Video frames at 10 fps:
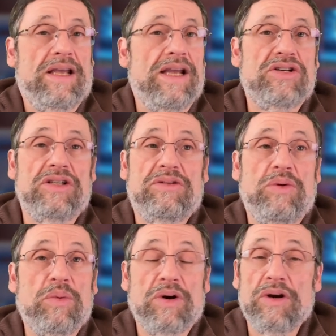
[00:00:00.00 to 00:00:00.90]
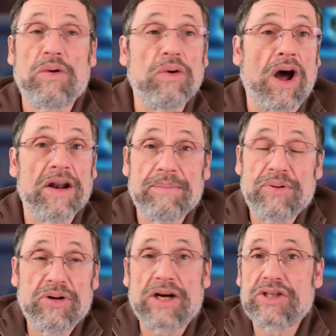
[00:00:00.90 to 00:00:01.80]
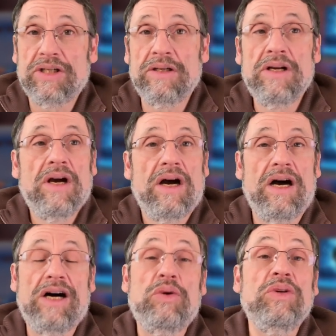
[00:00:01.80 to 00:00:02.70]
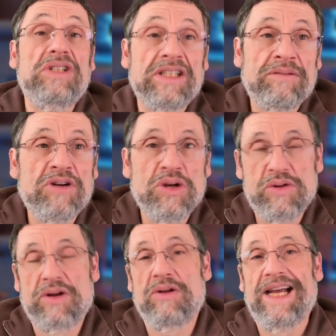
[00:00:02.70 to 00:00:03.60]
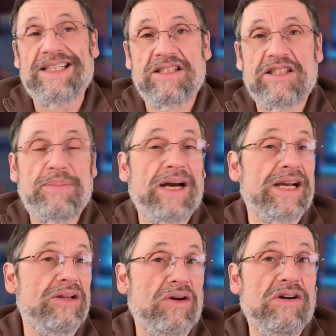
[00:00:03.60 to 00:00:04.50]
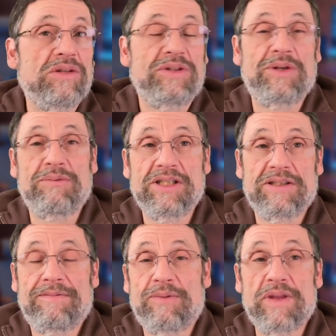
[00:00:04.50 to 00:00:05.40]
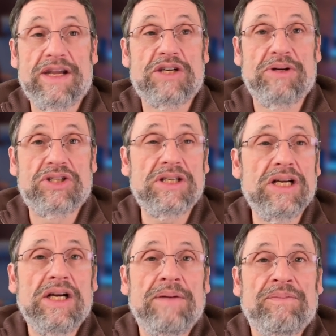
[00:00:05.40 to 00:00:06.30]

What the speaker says: Agents who were not in production, who didn't renew their license by and large, was the reason for the attrition.